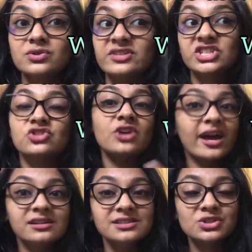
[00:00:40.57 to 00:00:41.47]
which
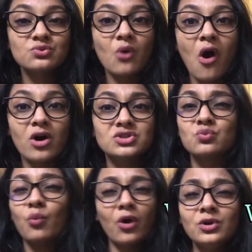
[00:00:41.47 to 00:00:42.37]
channels to watch,
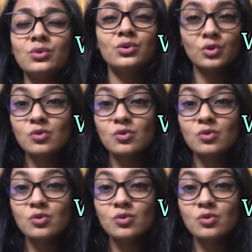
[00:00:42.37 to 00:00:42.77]
what to do